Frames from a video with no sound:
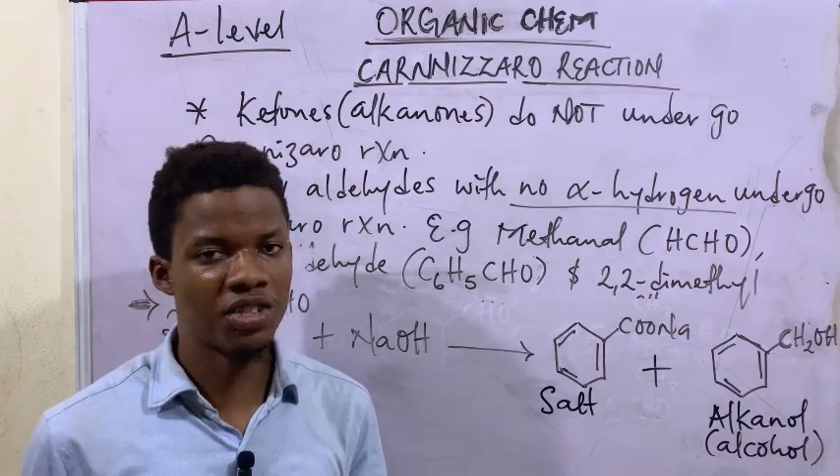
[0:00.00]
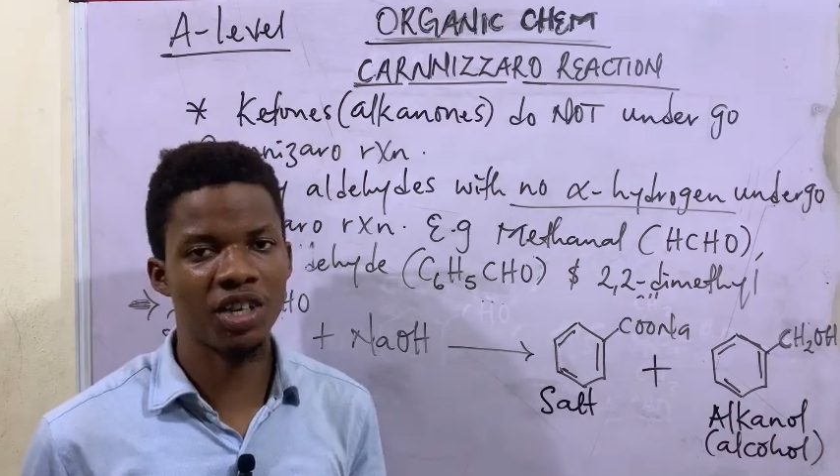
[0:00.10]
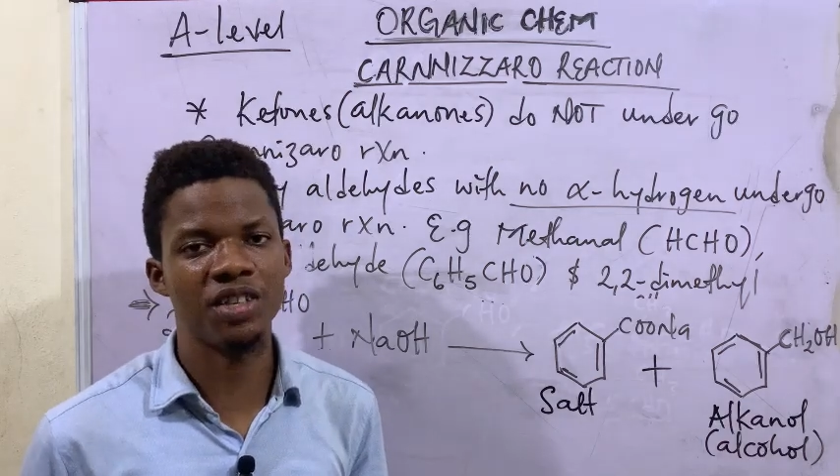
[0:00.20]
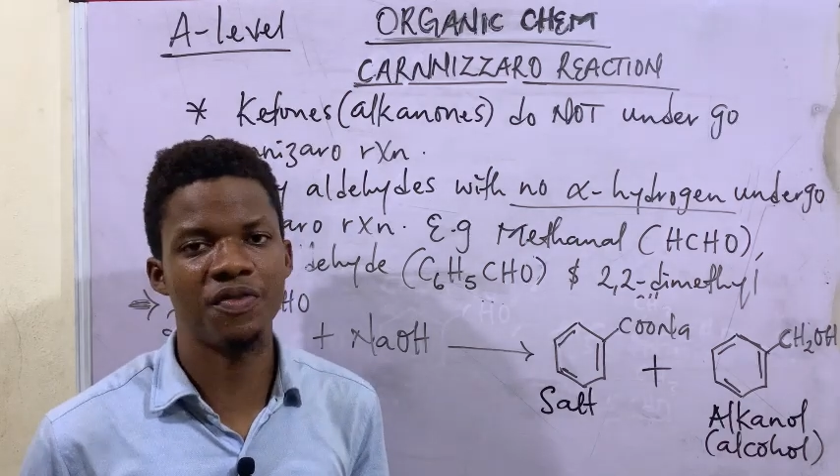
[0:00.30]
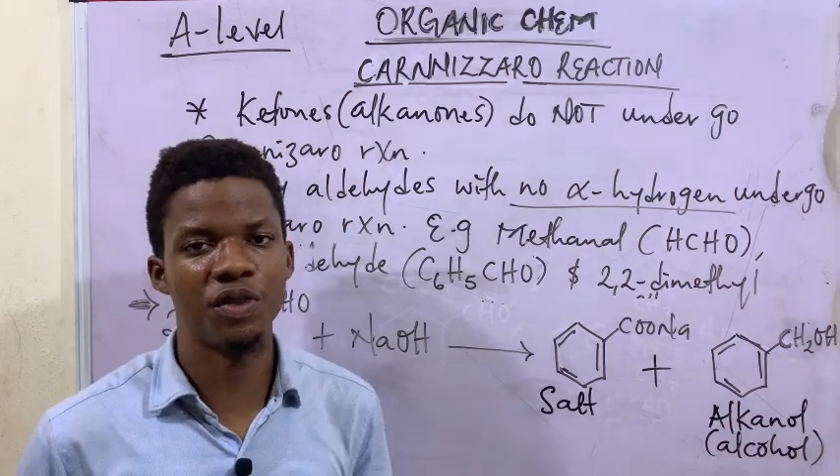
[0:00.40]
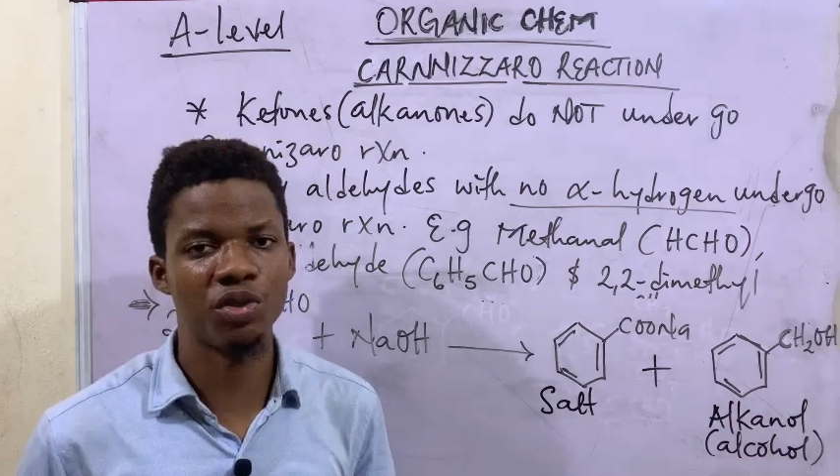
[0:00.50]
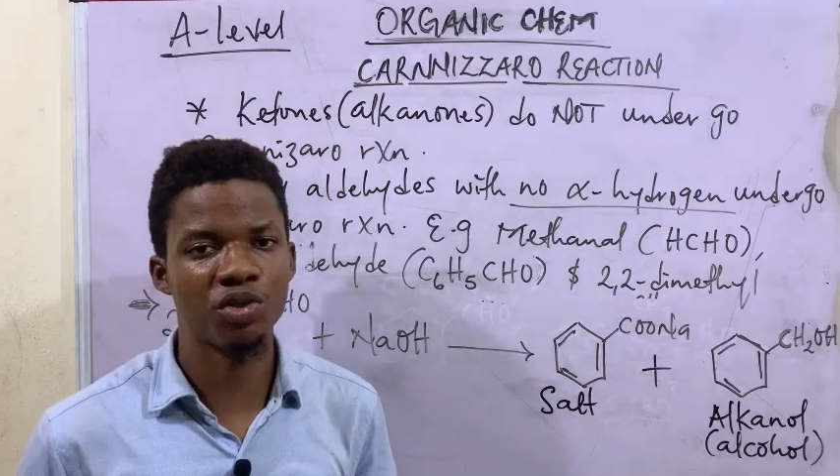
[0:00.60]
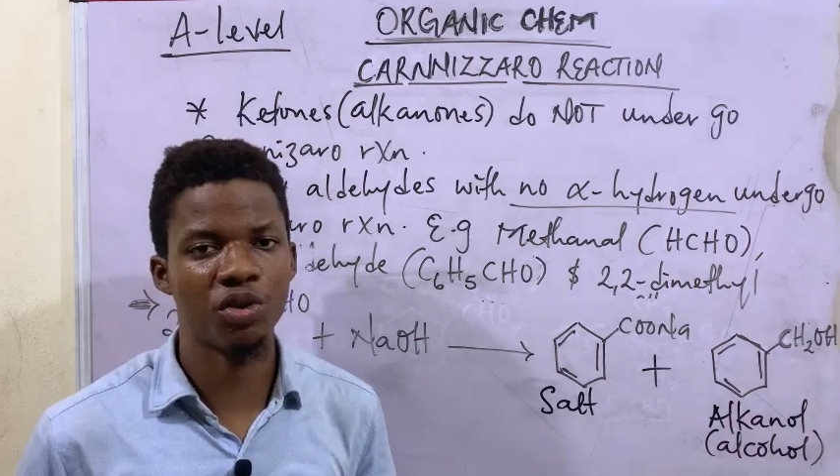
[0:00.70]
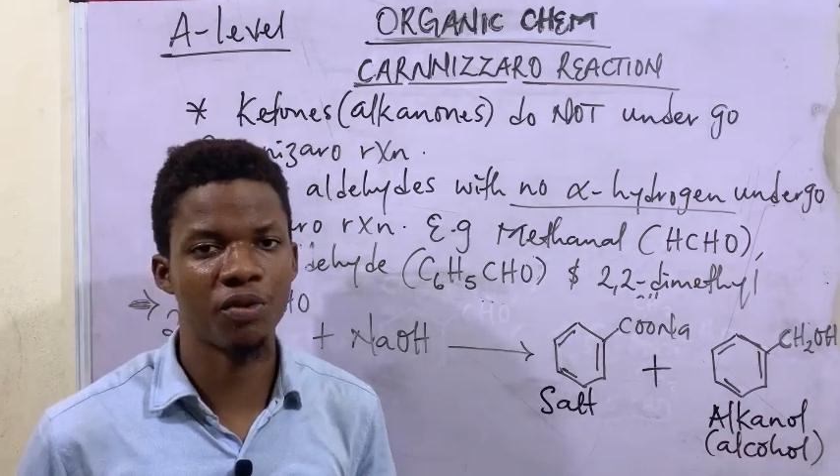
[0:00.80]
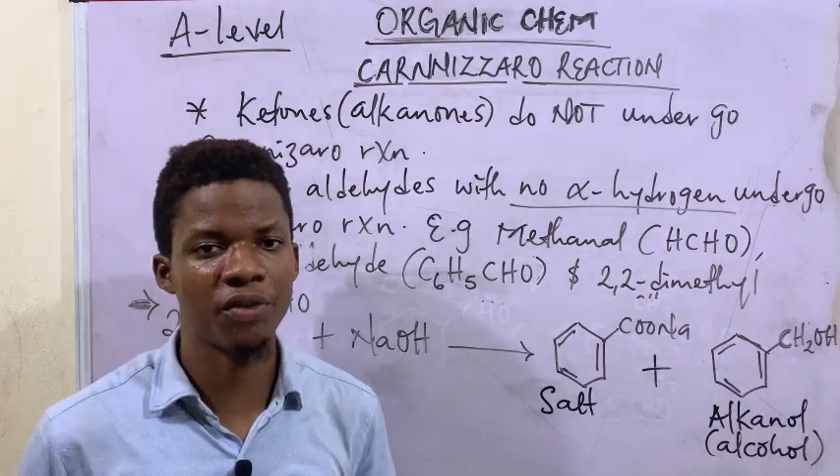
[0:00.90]
share this video
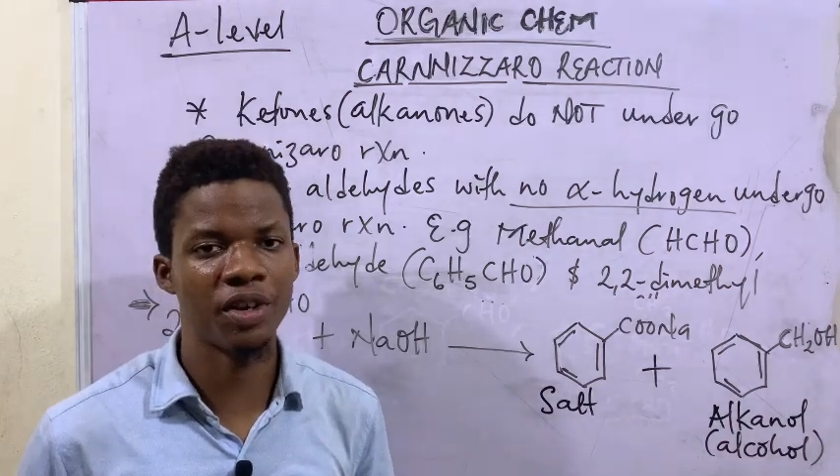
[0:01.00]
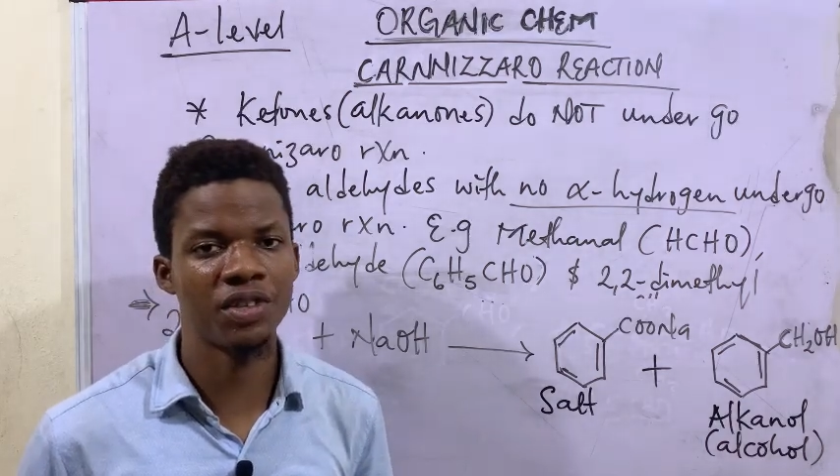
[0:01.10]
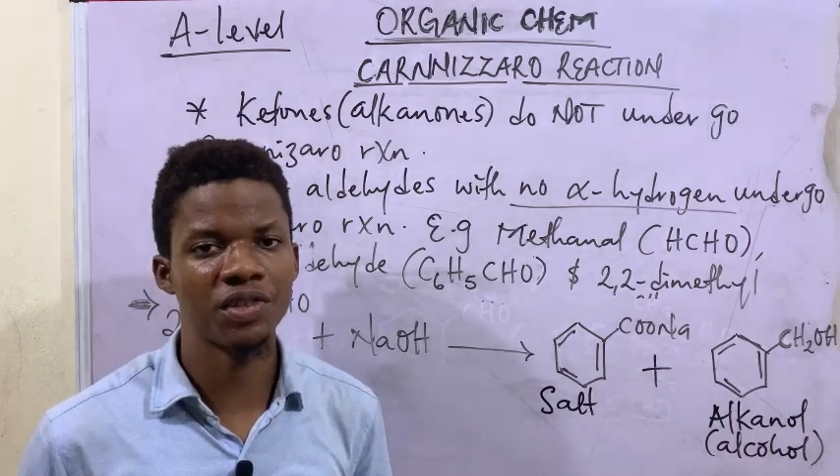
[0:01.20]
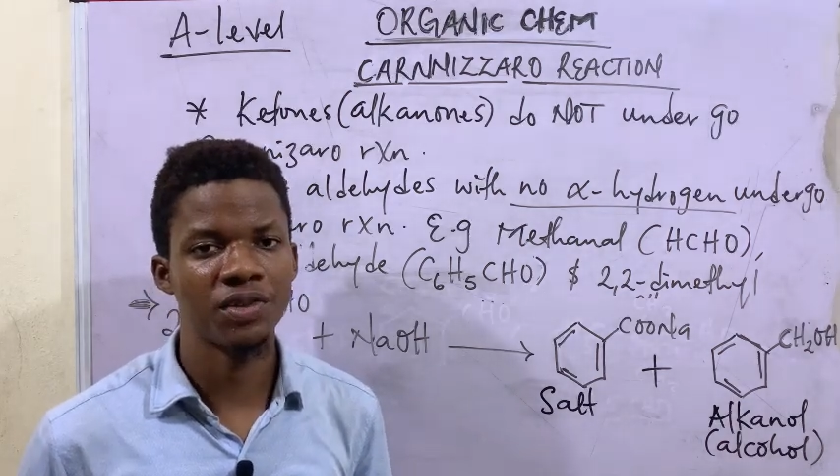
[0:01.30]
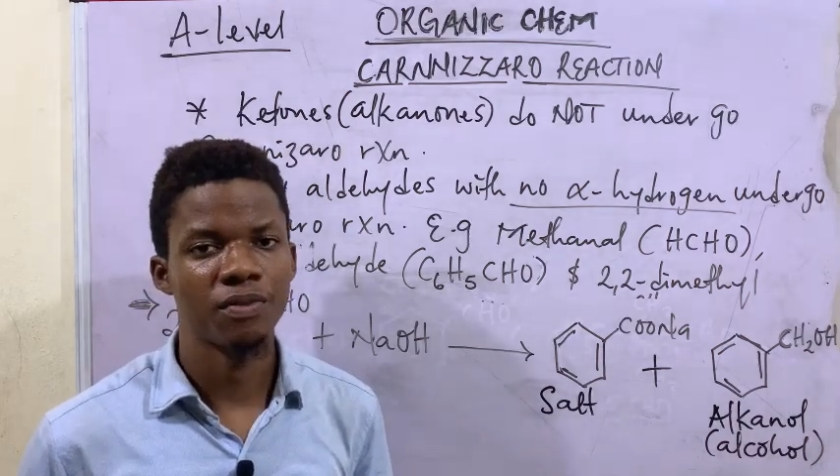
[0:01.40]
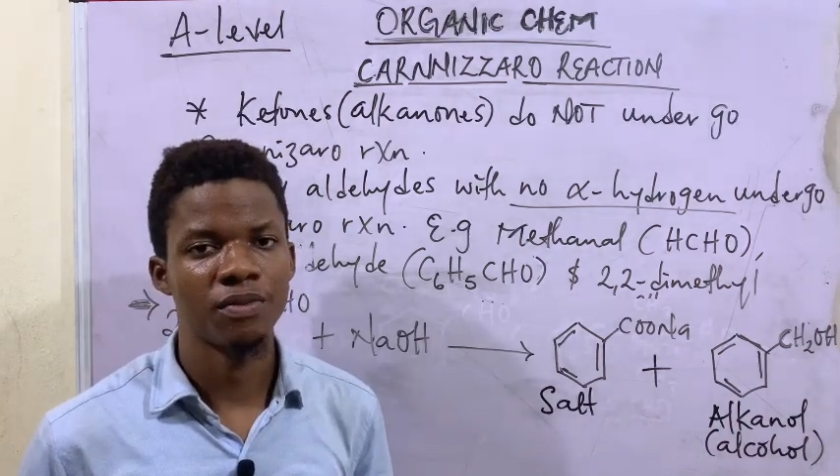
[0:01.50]
to your friends.